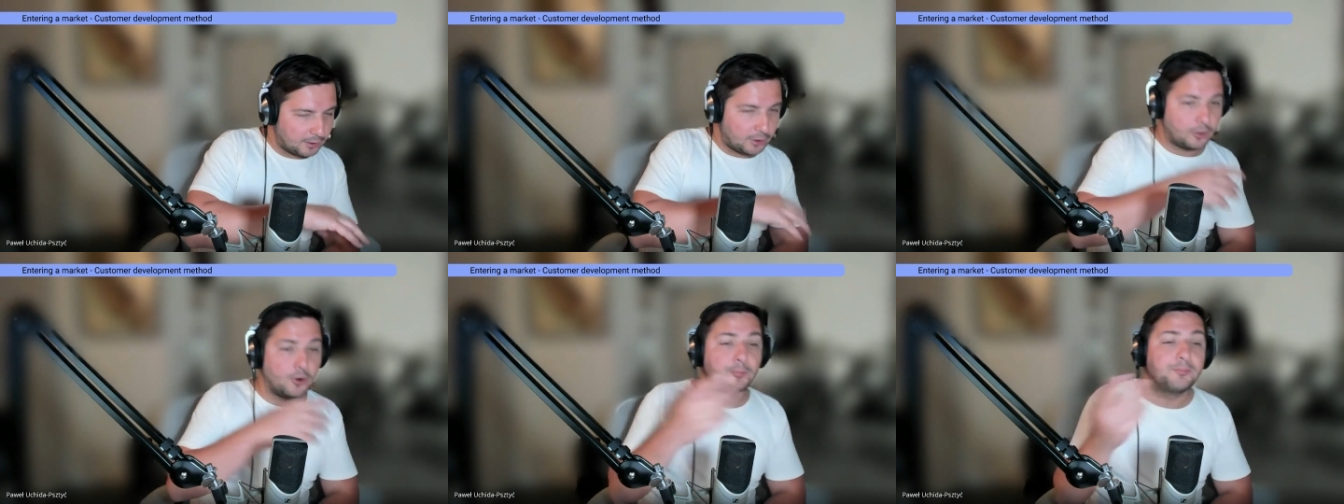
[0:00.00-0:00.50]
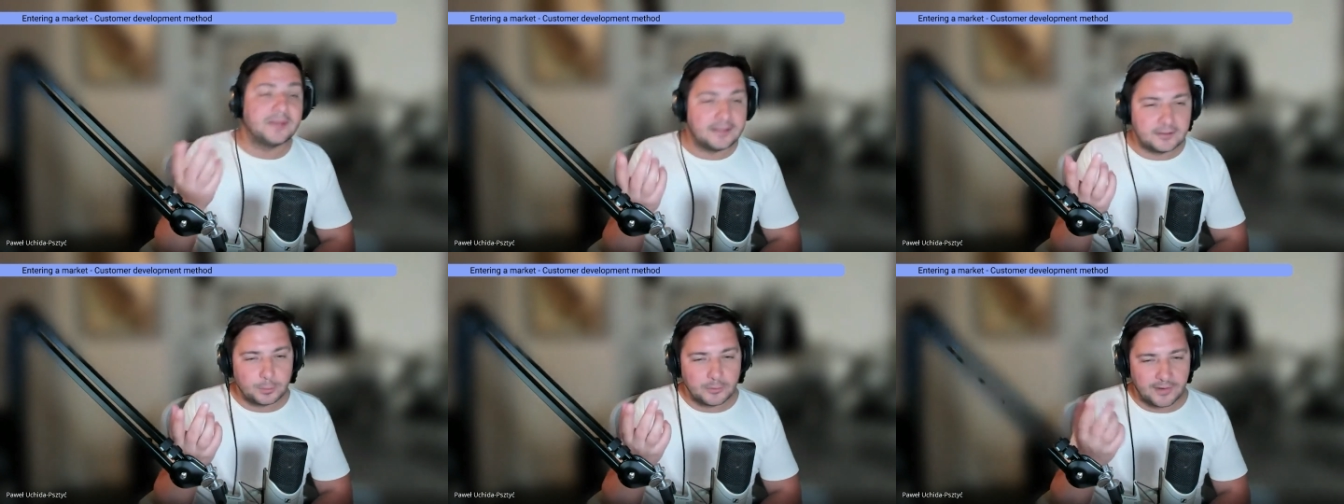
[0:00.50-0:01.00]

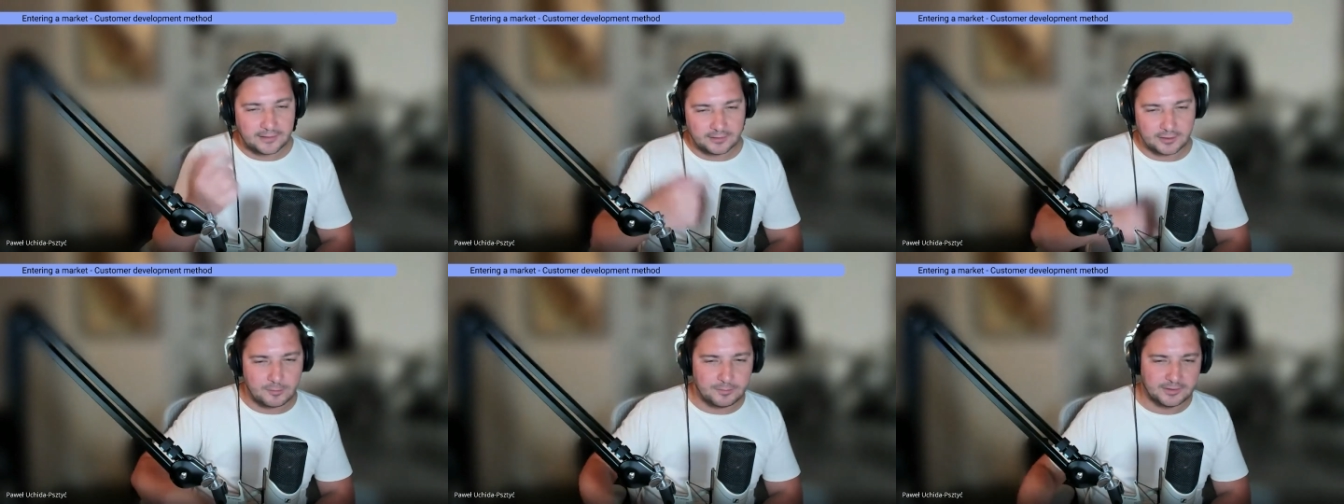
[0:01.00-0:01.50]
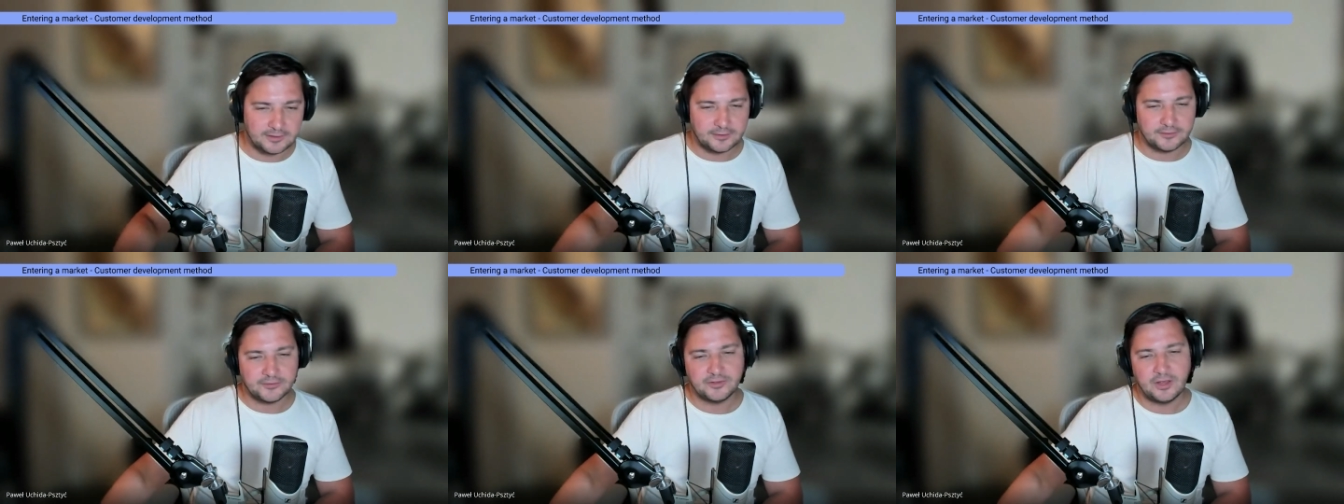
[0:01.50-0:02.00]
compete with other
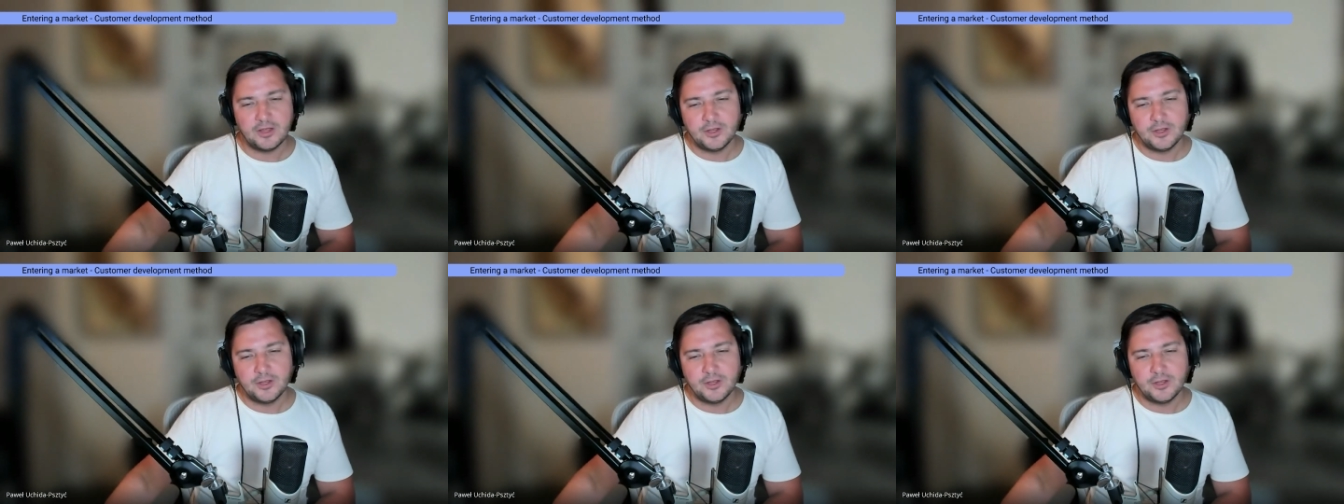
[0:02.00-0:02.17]
competitors?